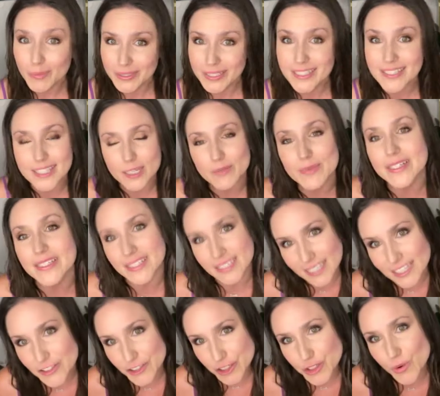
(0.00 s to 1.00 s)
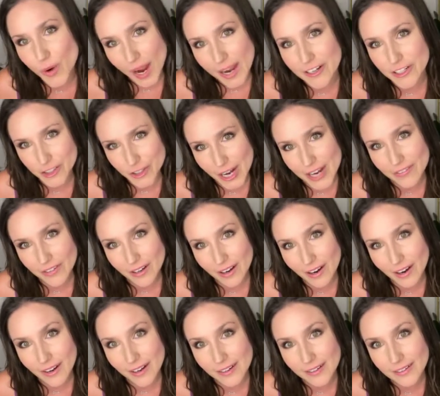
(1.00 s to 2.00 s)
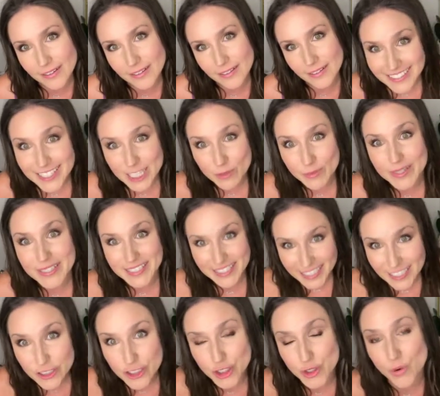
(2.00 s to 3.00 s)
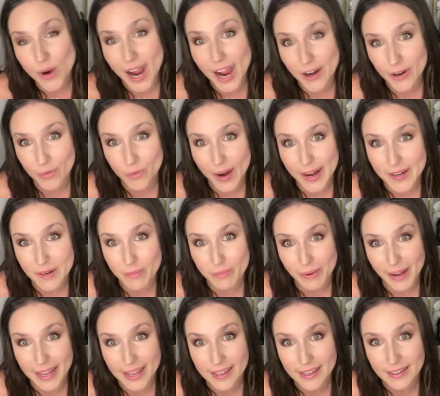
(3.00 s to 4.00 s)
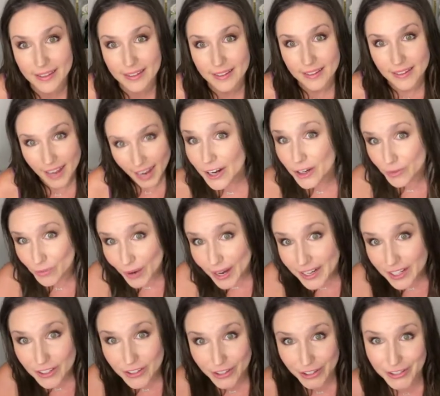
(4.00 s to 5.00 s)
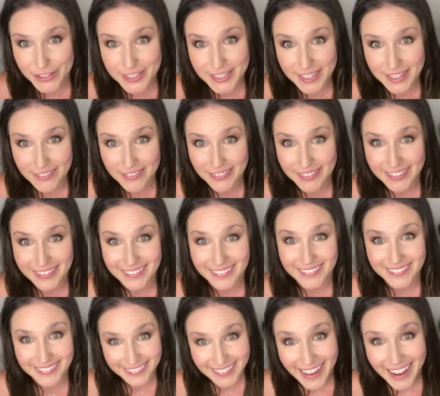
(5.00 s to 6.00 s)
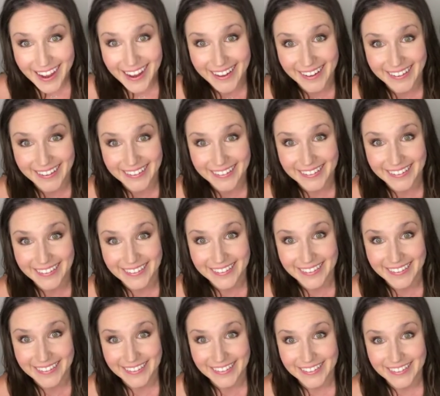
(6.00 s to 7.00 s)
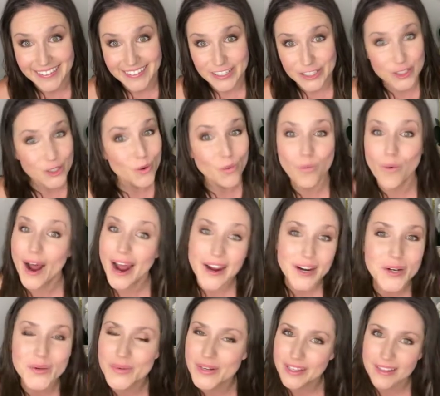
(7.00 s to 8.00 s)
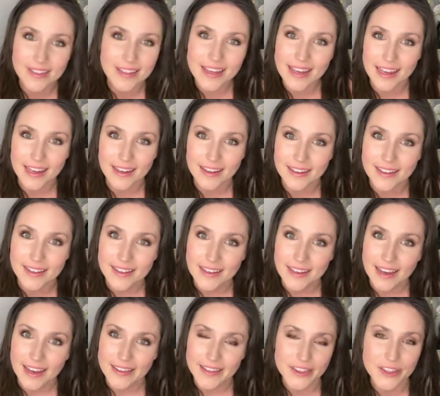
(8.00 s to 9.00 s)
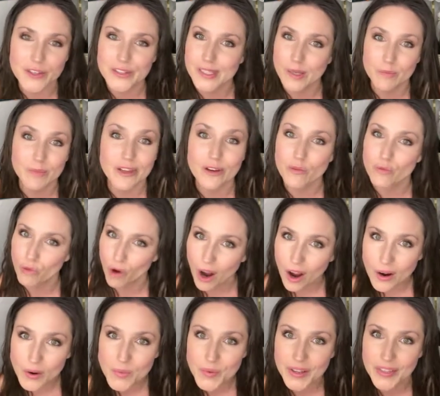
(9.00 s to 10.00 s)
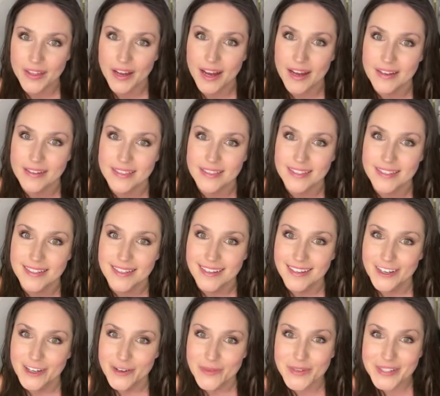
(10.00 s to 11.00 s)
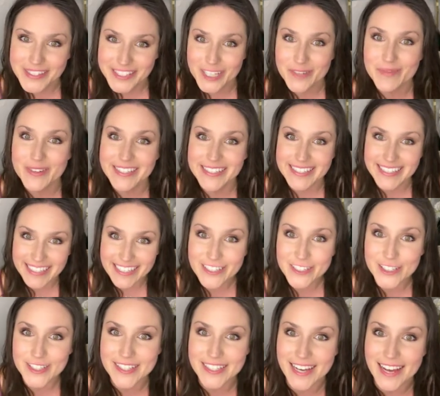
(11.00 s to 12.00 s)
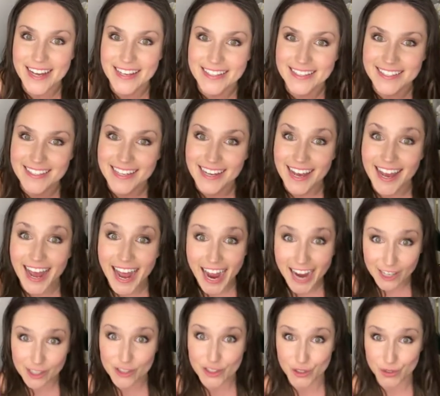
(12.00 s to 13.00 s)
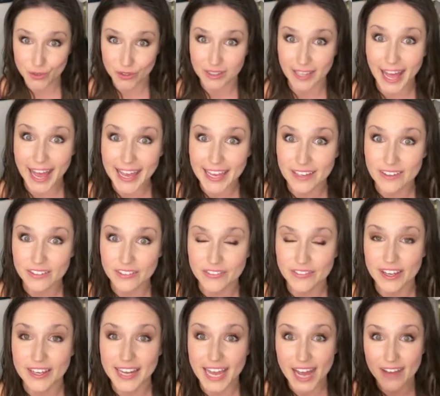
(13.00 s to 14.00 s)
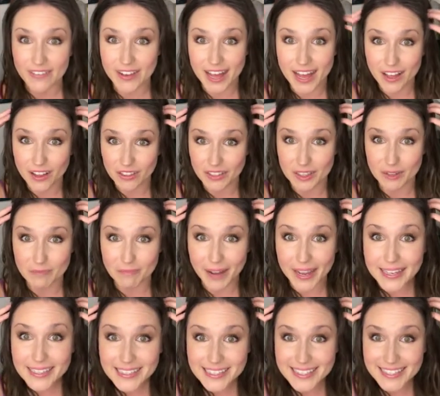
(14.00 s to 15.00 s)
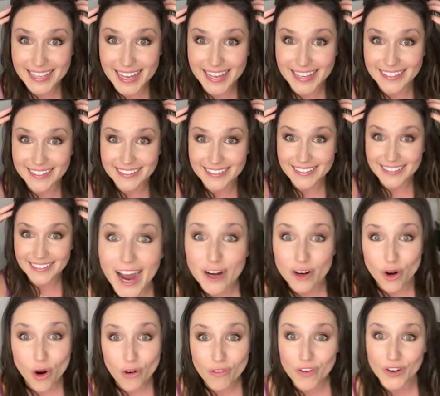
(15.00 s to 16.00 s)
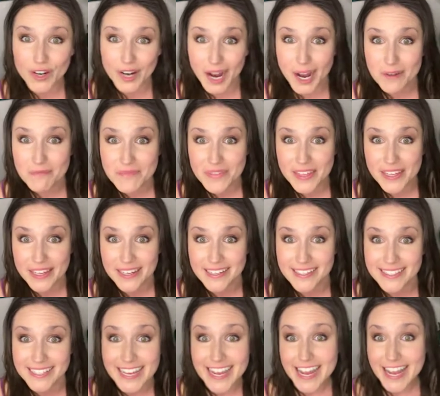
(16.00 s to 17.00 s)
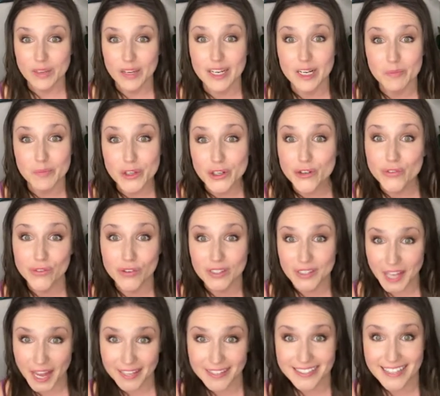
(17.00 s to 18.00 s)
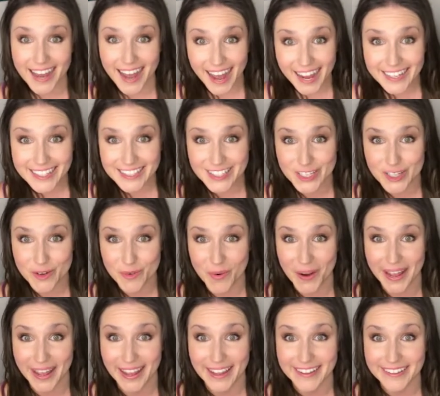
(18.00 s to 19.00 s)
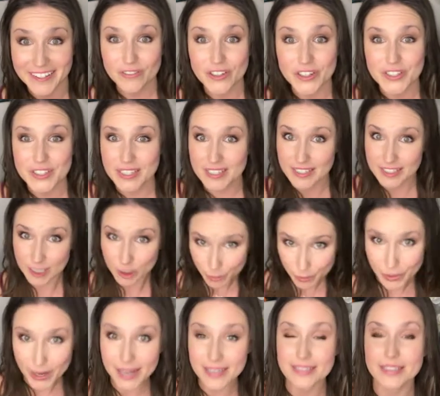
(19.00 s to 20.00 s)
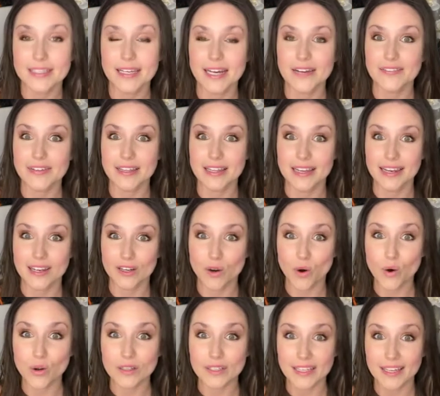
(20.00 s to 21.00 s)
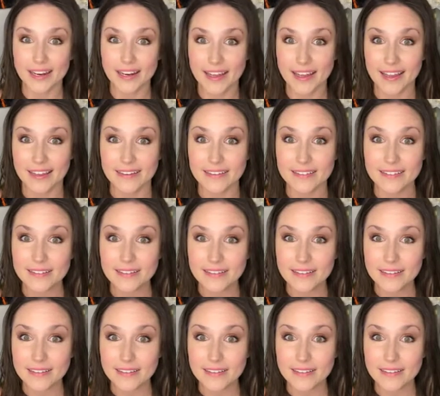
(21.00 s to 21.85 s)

But did someone teach you how to drive a car? Did someone teach you how to ride a bike? How to write in cursive? Yeah. So why do we think that there's something wrong with us when someone teaches us how to do life and have a healthy mindset, how to overcome things in a beautiful, non-toxic way versus suppressing everything and holding it in?